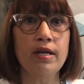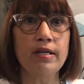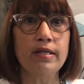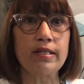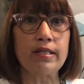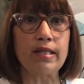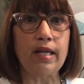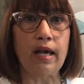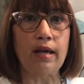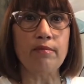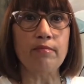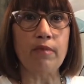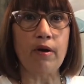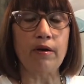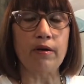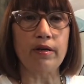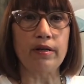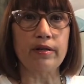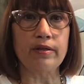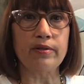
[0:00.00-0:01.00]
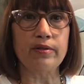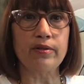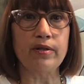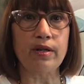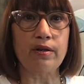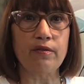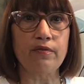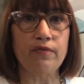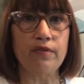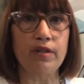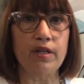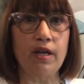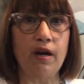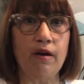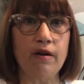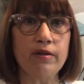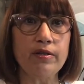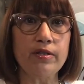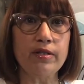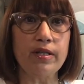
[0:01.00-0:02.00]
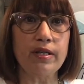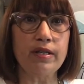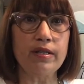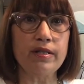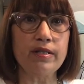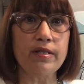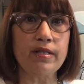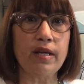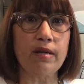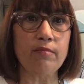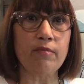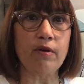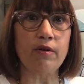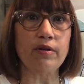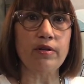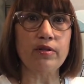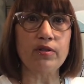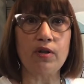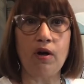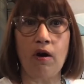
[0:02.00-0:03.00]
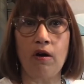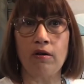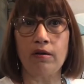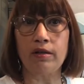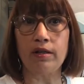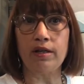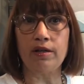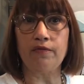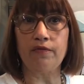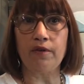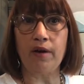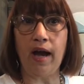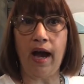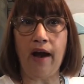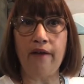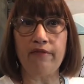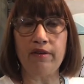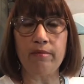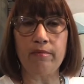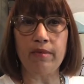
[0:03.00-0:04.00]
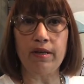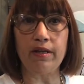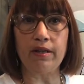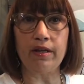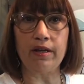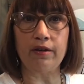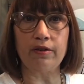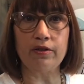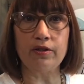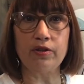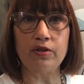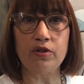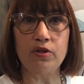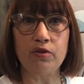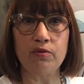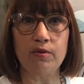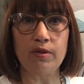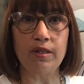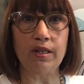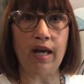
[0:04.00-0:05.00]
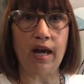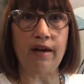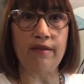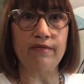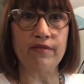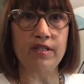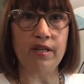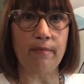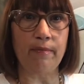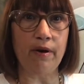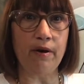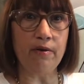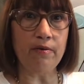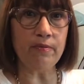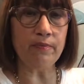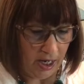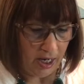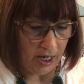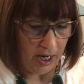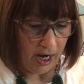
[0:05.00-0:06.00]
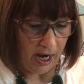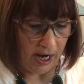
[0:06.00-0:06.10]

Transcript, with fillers: San Marcos Center for the Arts and the San Marcos Art League for having me there to do a live demo.